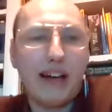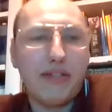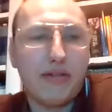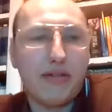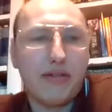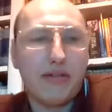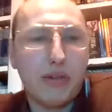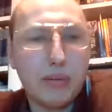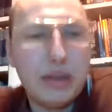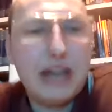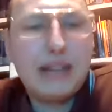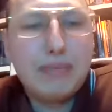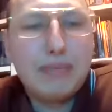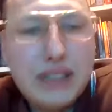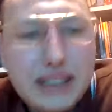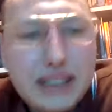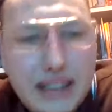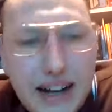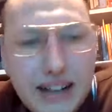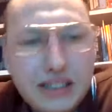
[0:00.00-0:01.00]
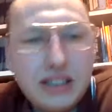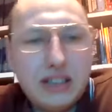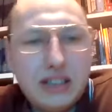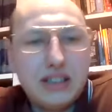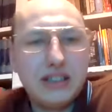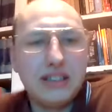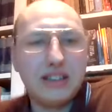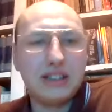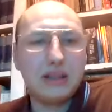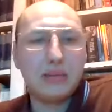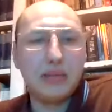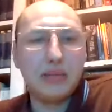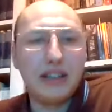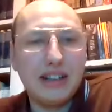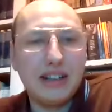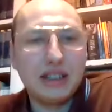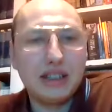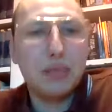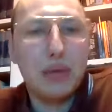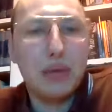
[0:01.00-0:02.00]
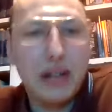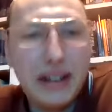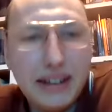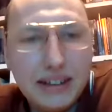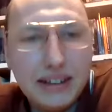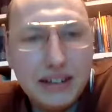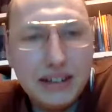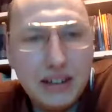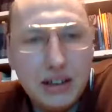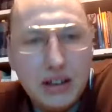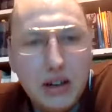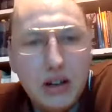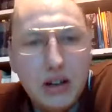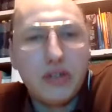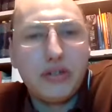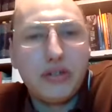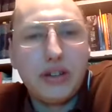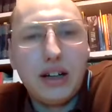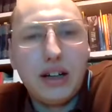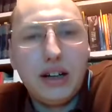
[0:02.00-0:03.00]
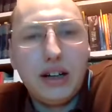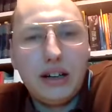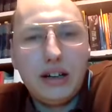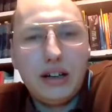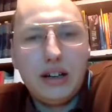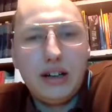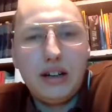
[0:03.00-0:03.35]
from the abstentionism that has plagued a lot of the